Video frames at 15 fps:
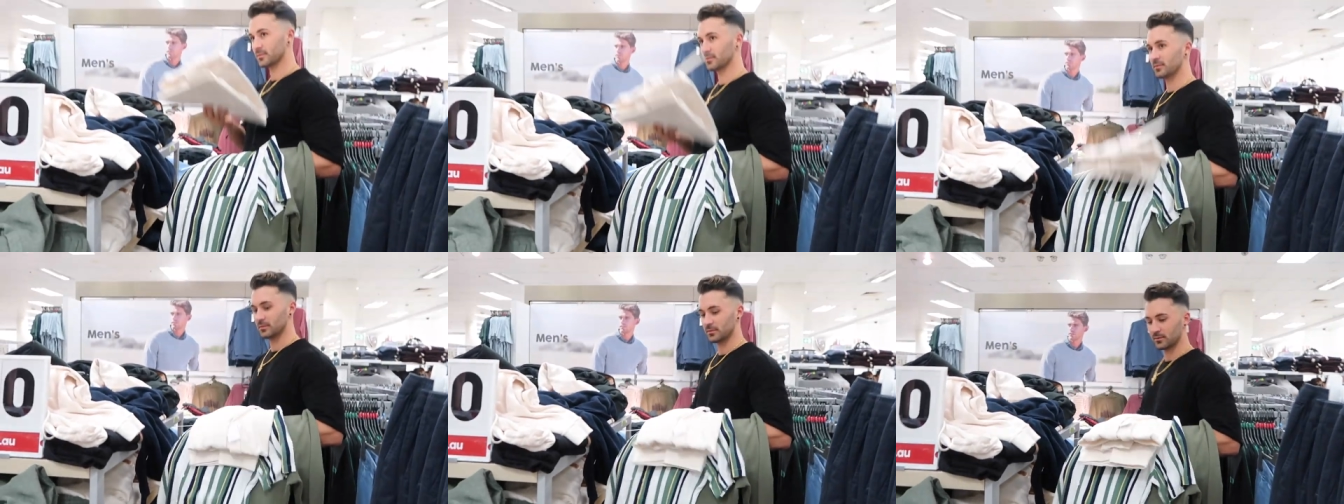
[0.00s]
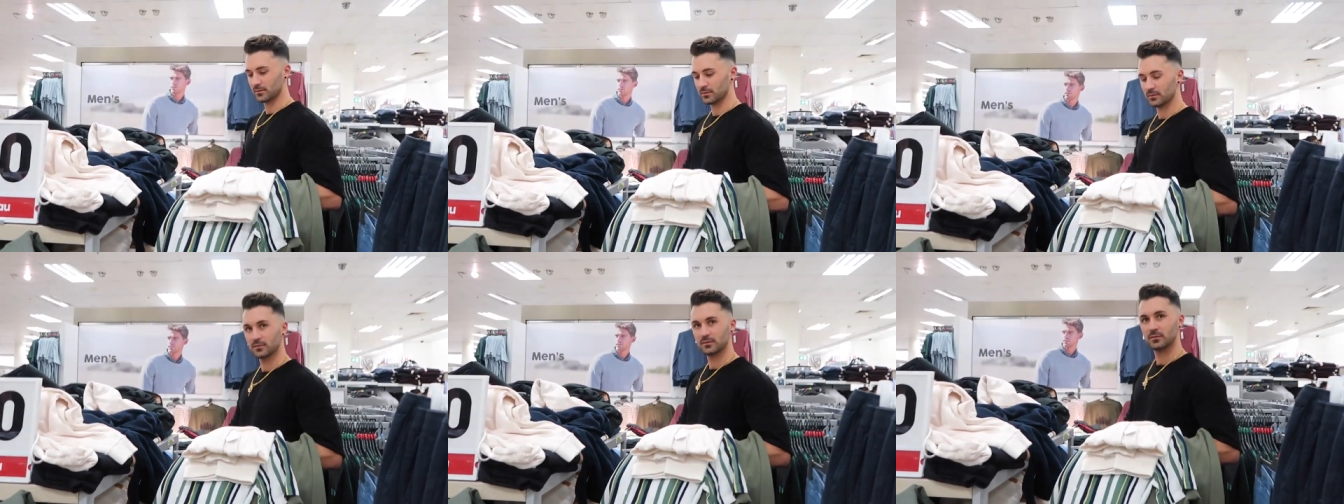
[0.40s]
I actually
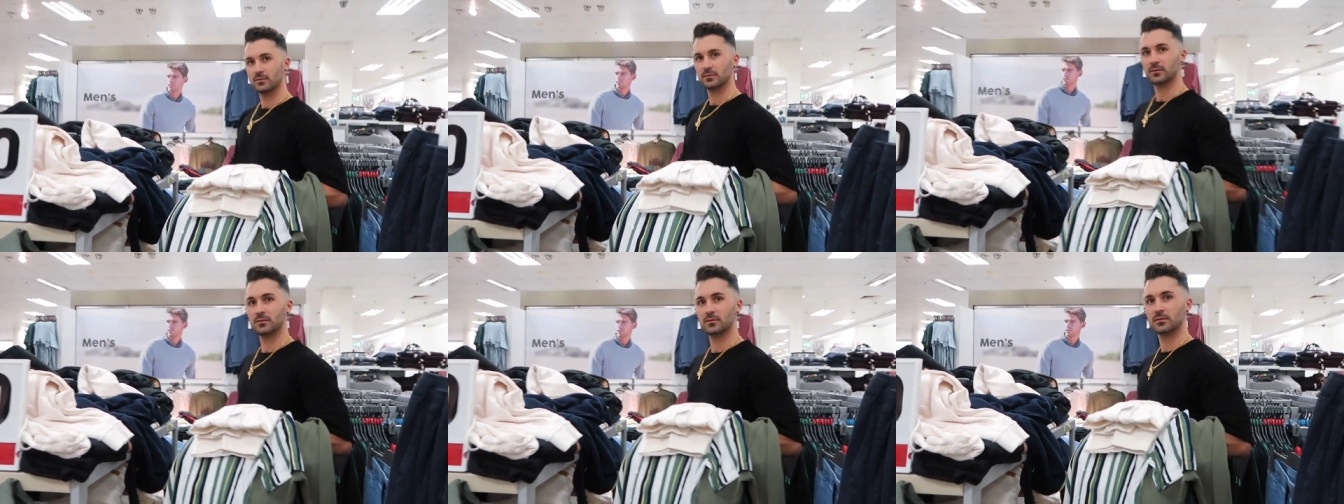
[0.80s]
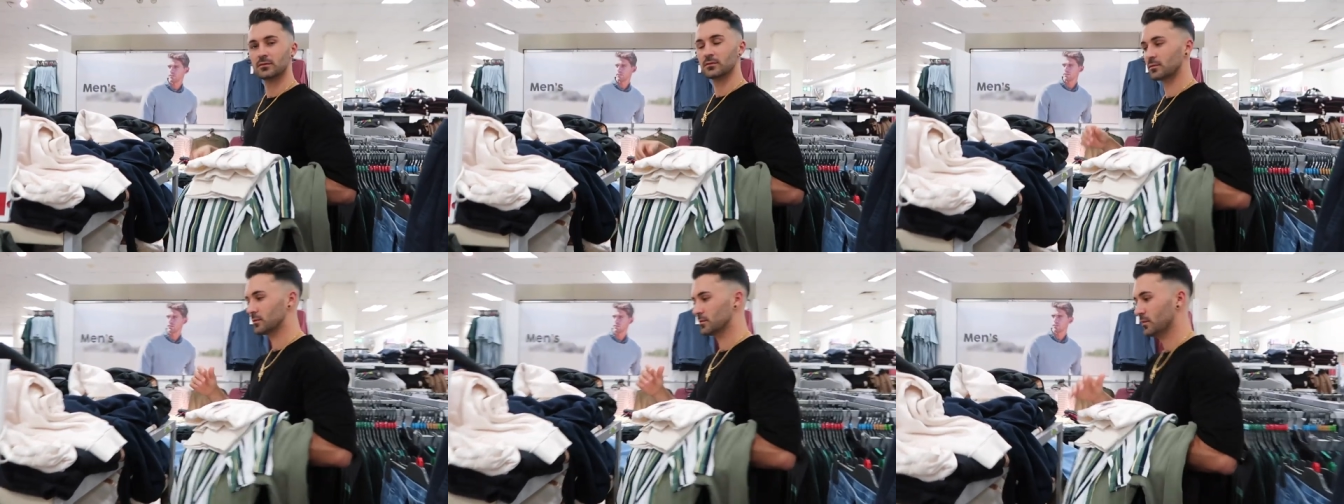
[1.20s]
really like that
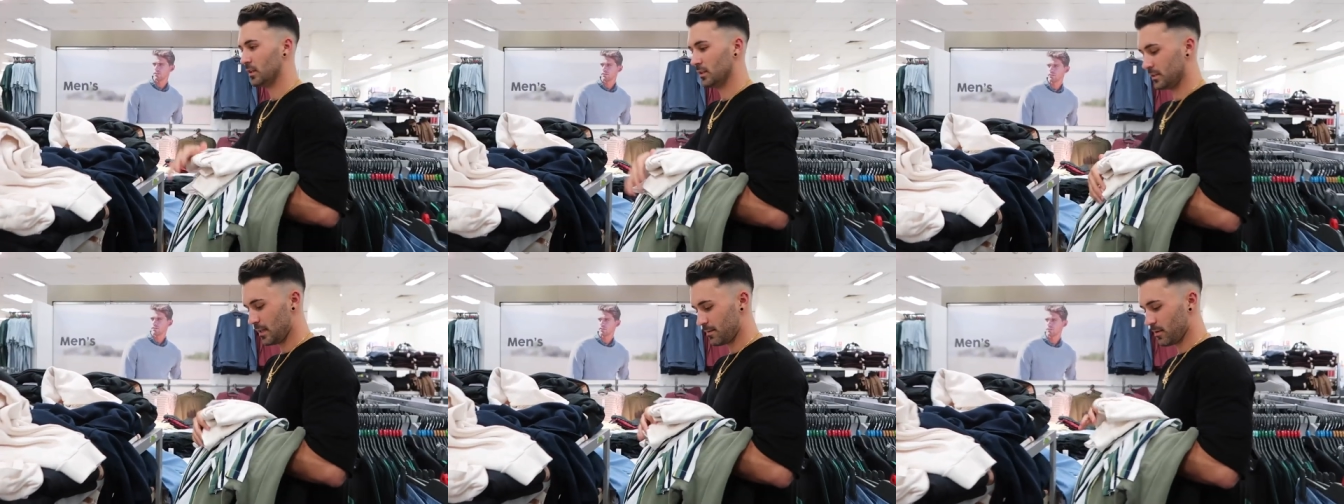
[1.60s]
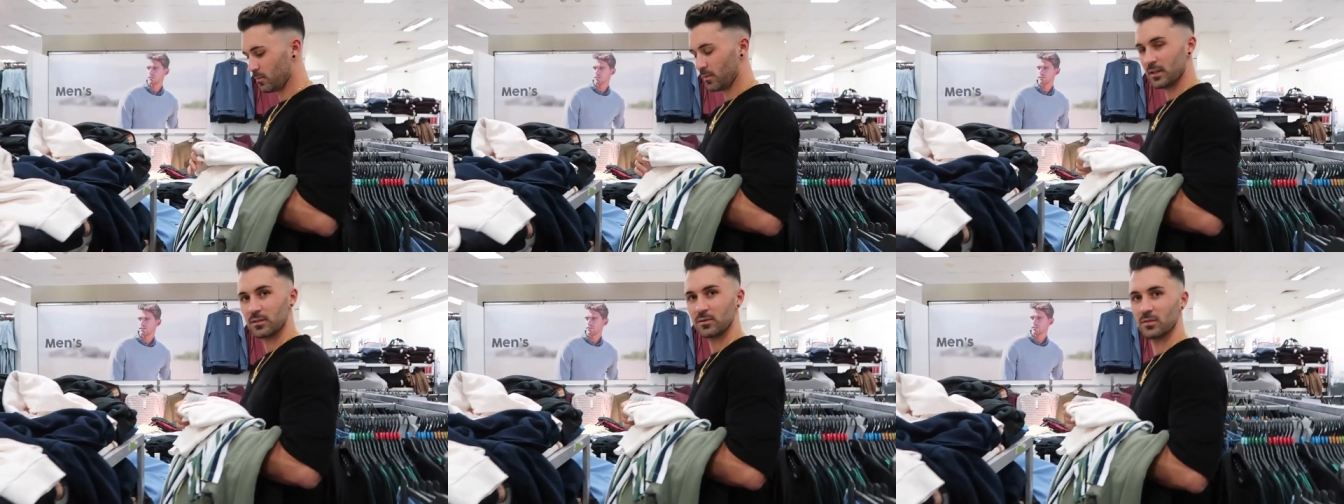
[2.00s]
jumper. Yeah, same.
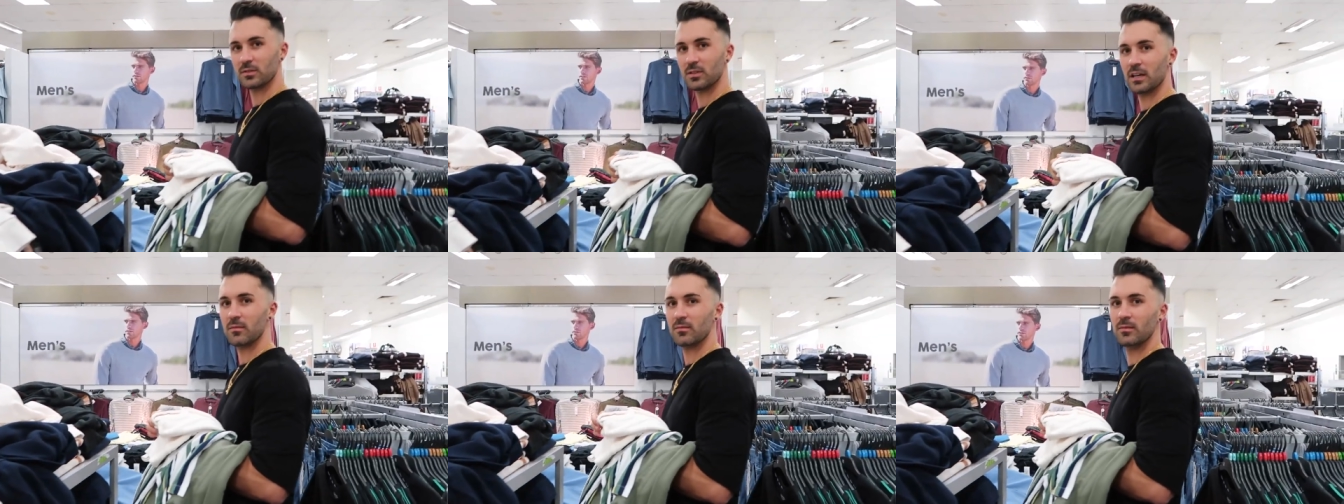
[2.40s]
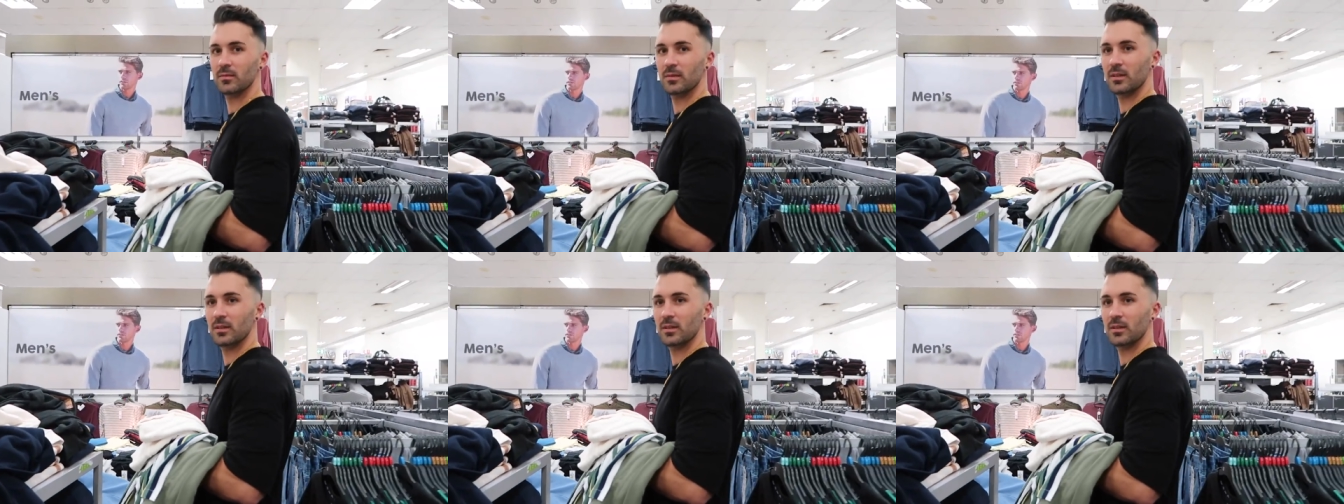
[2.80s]
I this all the time.